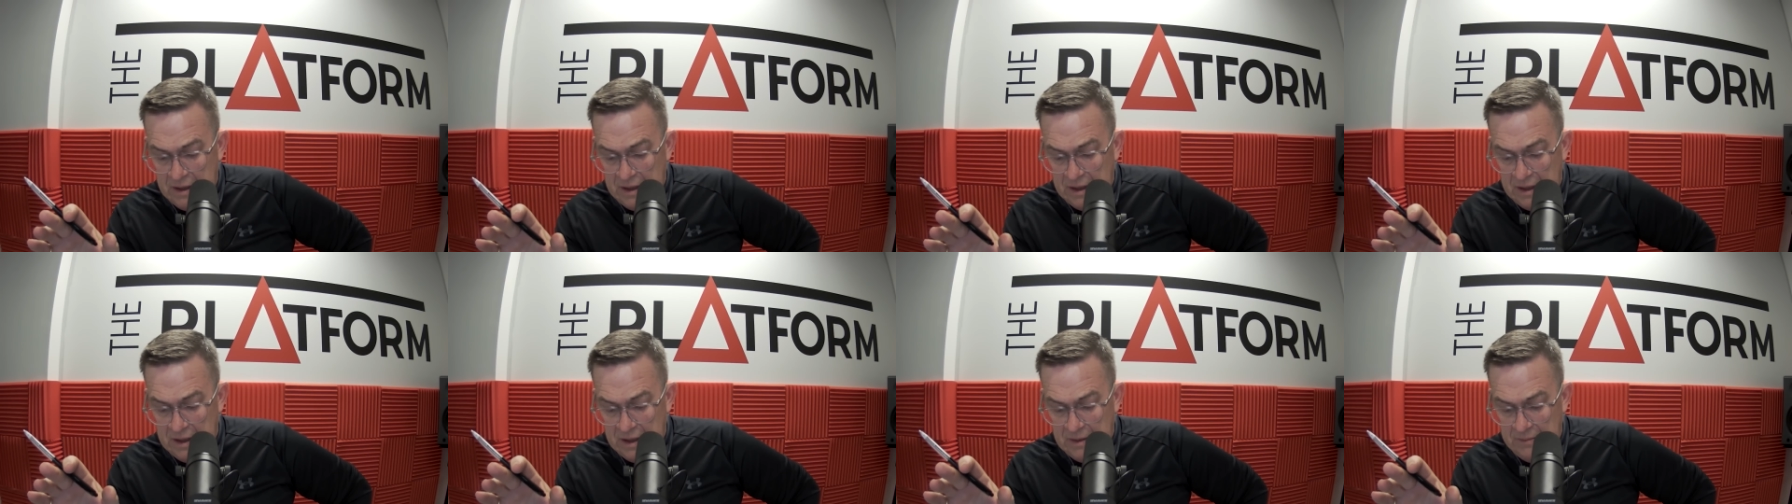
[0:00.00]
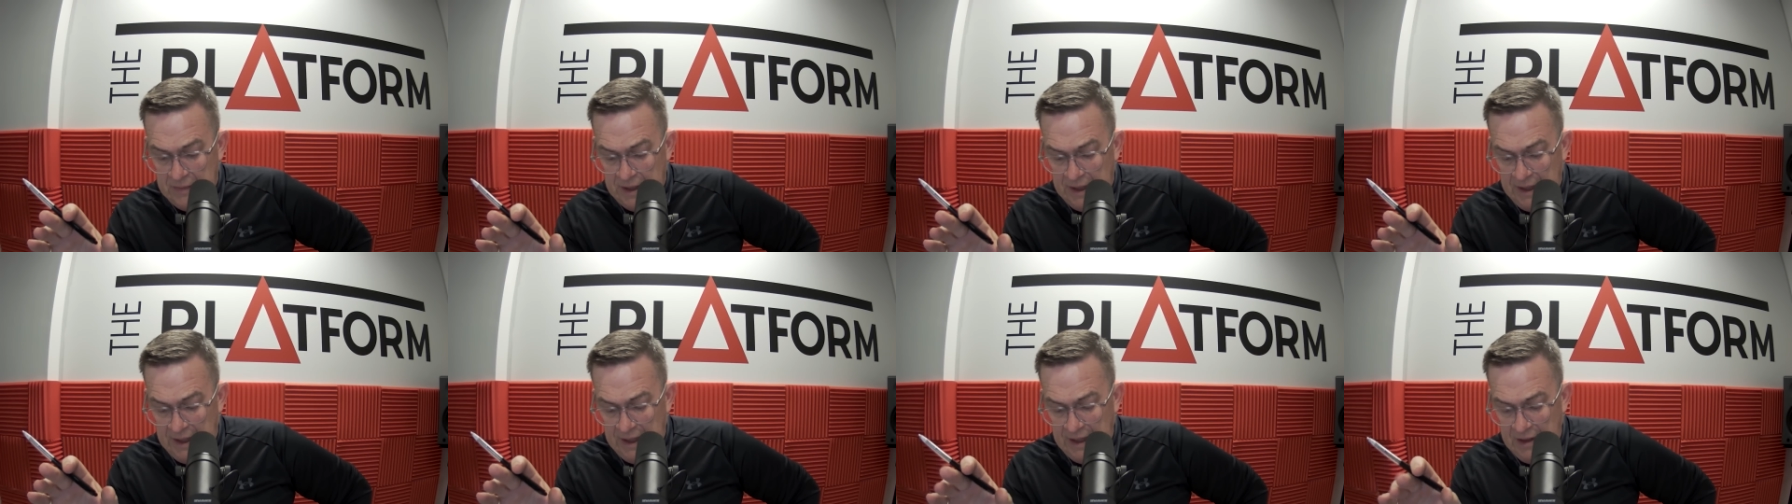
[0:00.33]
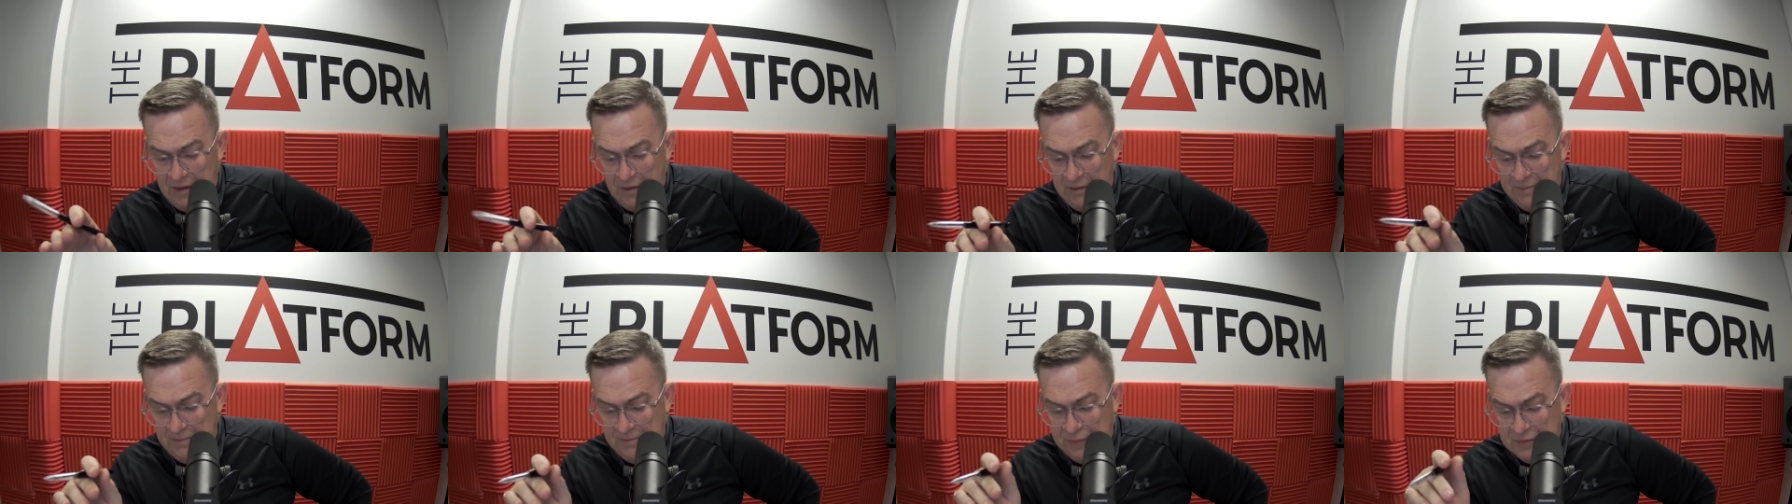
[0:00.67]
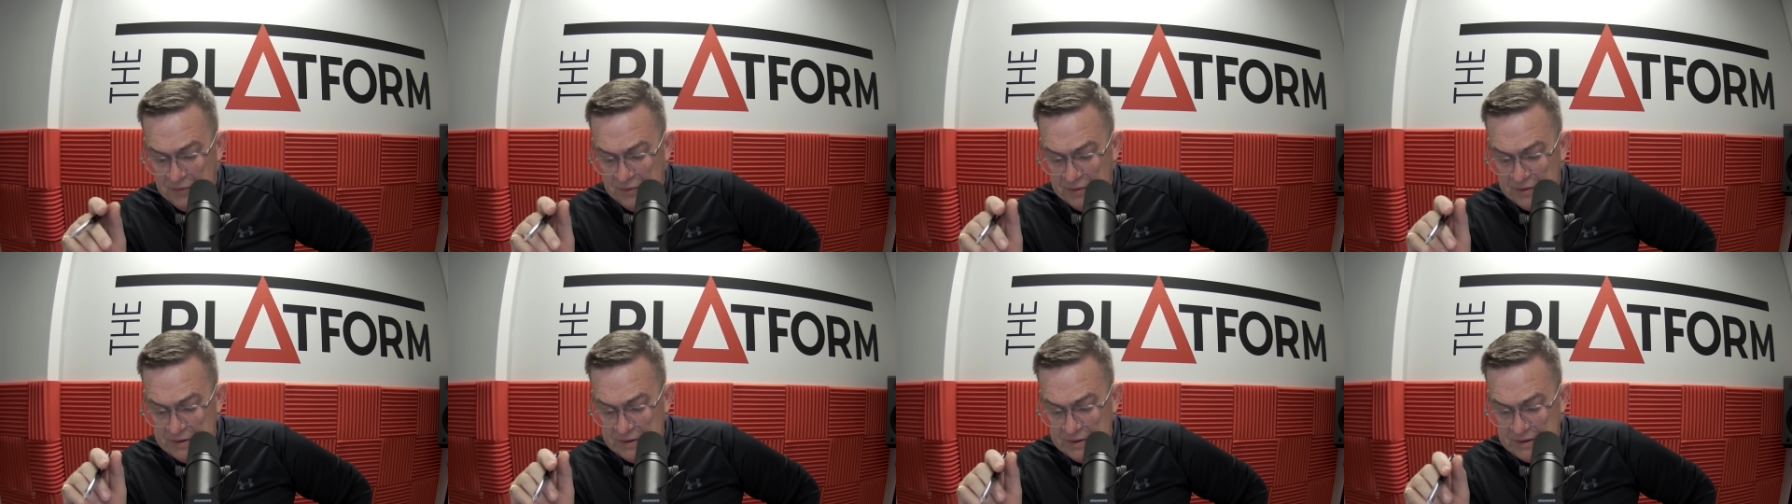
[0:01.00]
Um, how
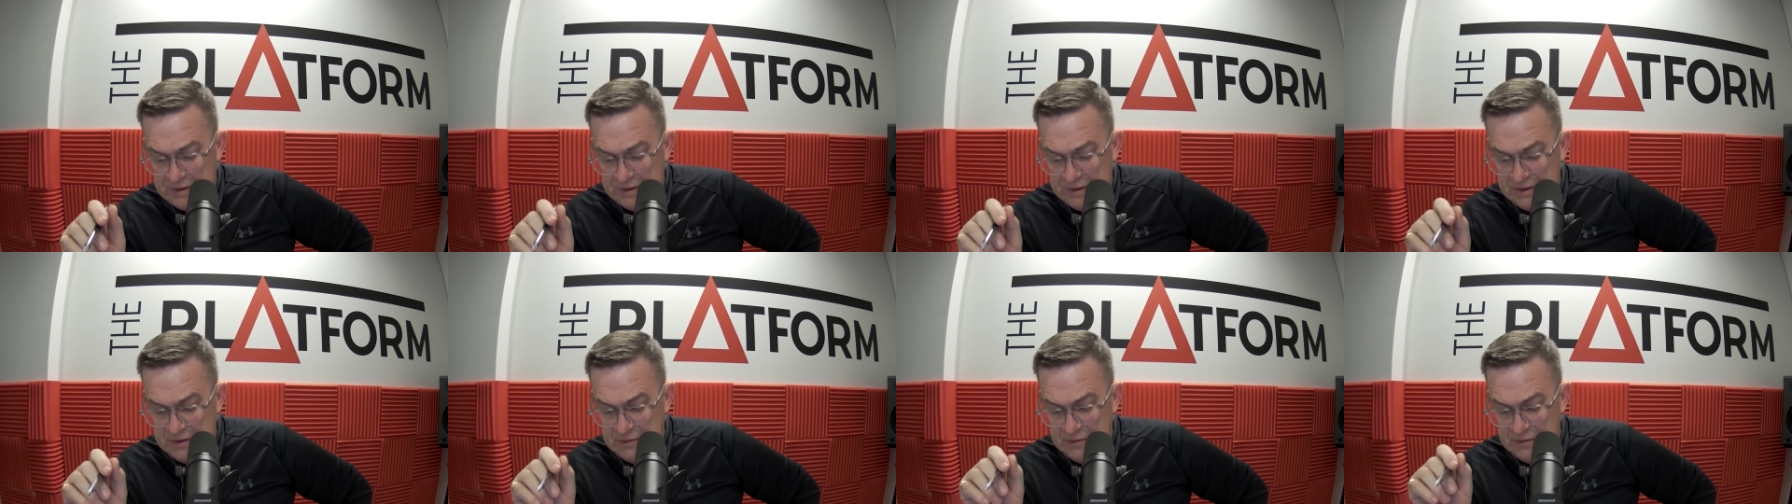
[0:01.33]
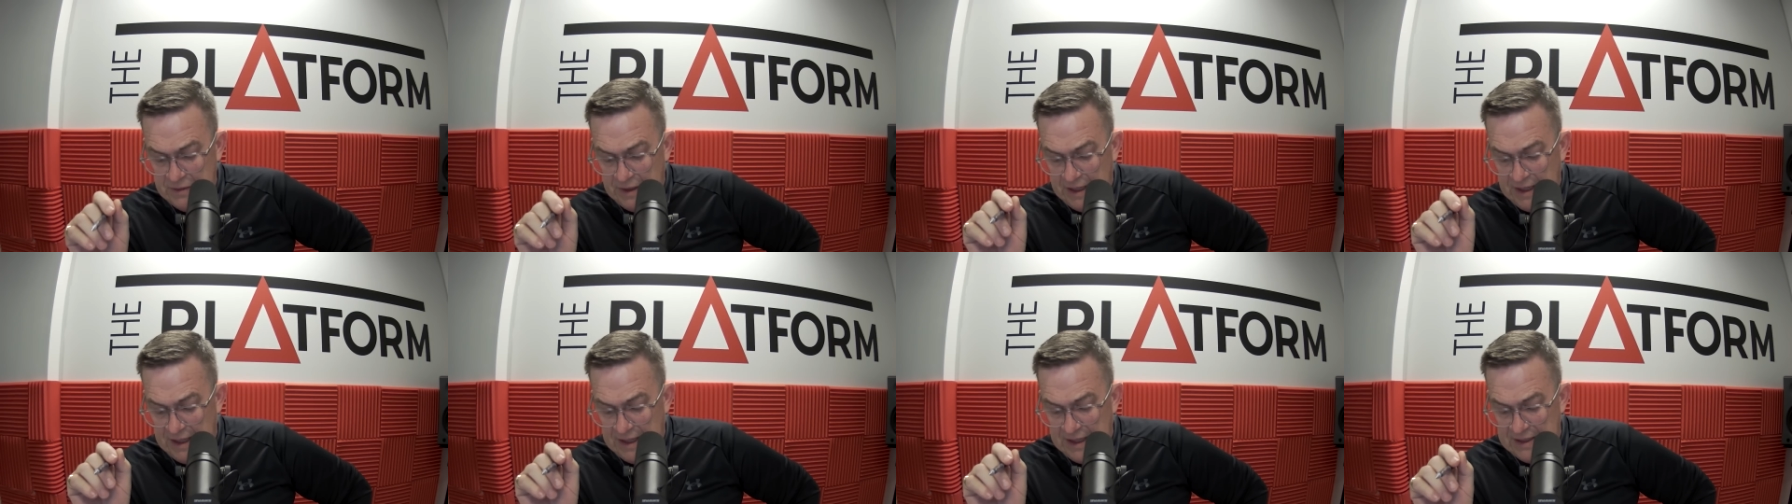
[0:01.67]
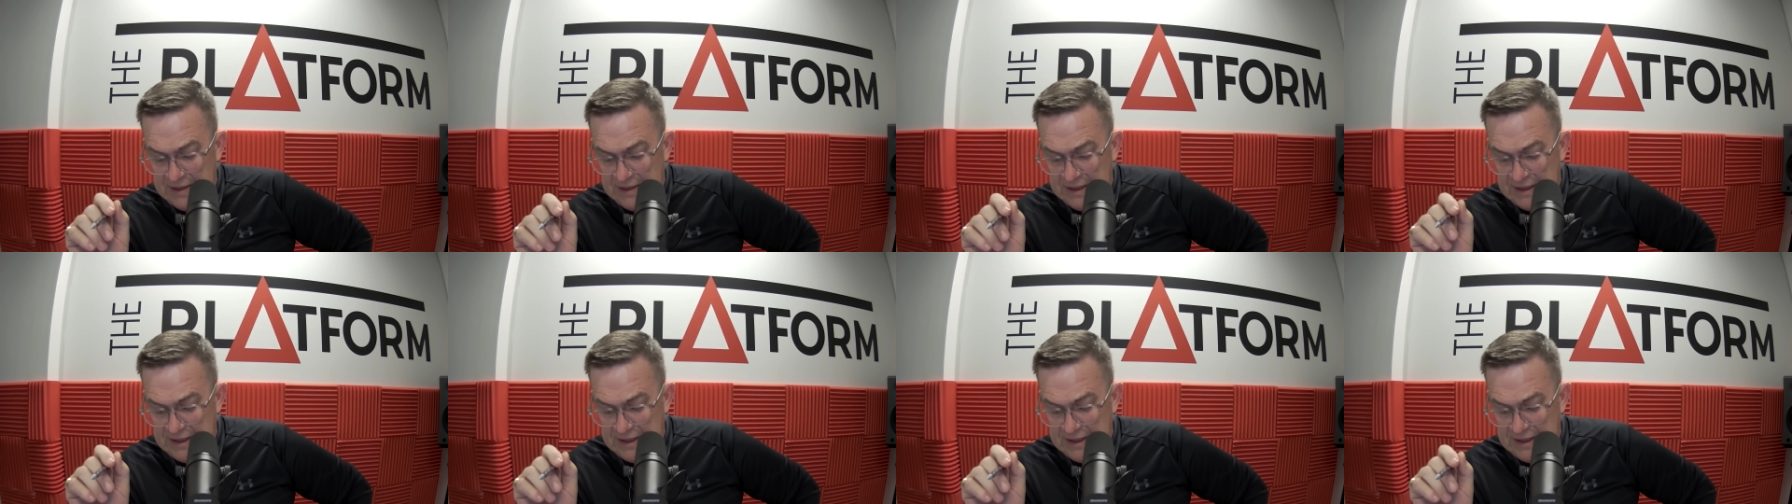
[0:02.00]
important to you are